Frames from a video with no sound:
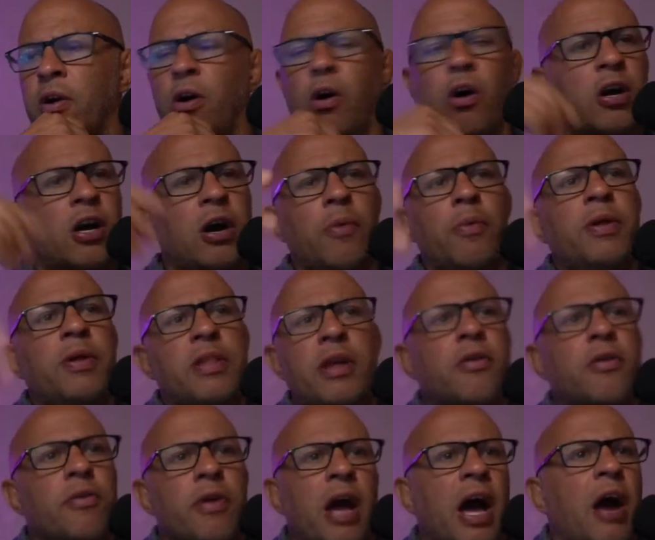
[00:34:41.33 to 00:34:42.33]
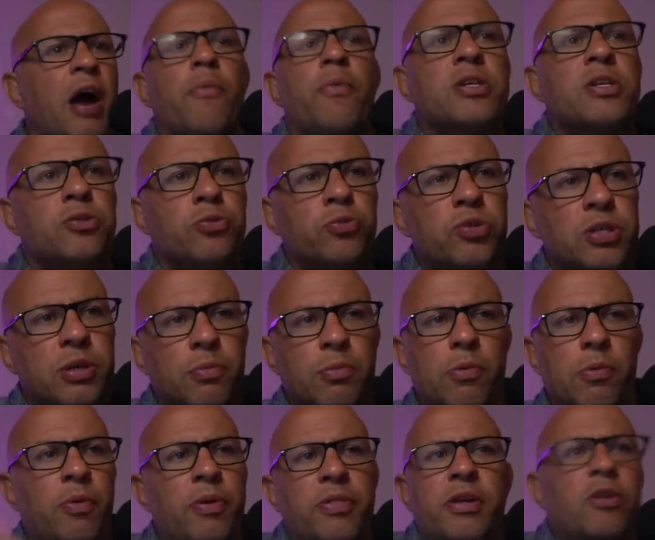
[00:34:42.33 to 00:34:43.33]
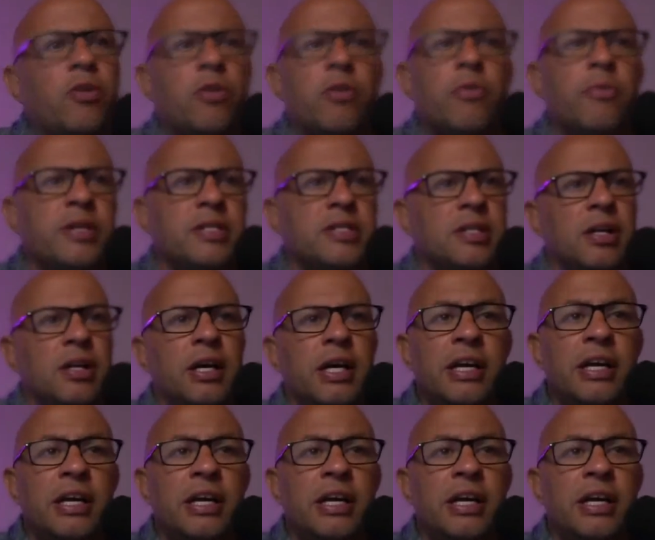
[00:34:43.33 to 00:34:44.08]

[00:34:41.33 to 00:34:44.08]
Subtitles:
"I'll go in there and out wrestle someone" when they're not a wrestler.